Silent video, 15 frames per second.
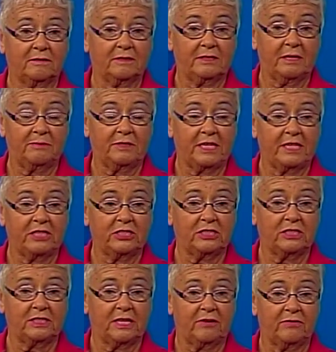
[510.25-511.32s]

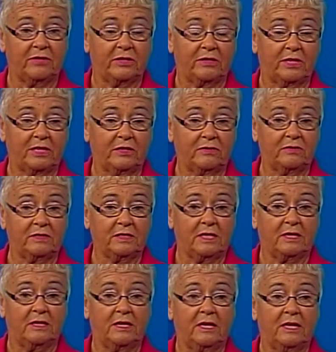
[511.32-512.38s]
temptations out there, like you
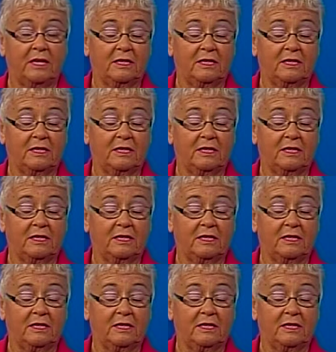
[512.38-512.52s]
said,